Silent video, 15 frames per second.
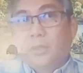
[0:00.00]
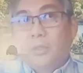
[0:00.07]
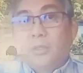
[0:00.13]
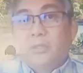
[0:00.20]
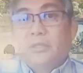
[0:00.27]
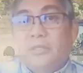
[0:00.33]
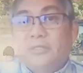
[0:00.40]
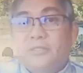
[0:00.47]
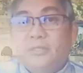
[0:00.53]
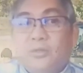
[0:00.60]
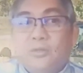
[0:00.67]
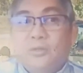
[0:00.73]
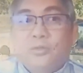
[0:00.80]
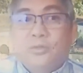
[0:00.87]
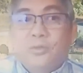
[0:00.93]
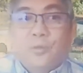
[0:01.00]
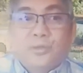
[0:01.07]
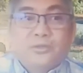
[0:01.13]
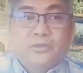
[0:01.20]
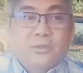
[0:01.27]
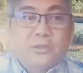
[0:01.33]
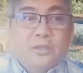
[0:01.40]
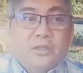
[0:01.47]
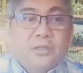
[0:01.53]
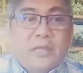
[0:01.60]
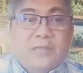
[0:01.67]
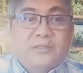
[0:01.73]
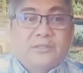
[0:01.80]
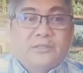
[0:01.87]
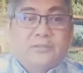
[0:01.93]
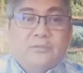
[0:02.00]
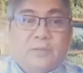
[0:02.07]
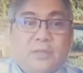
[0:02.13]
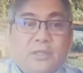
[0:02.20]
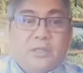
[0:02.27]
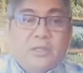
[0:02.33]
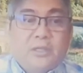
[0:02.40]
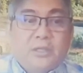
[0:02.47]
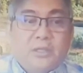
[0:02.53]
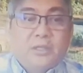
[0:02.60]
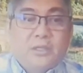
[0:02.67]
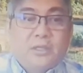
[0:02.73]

That's a good question, and that's really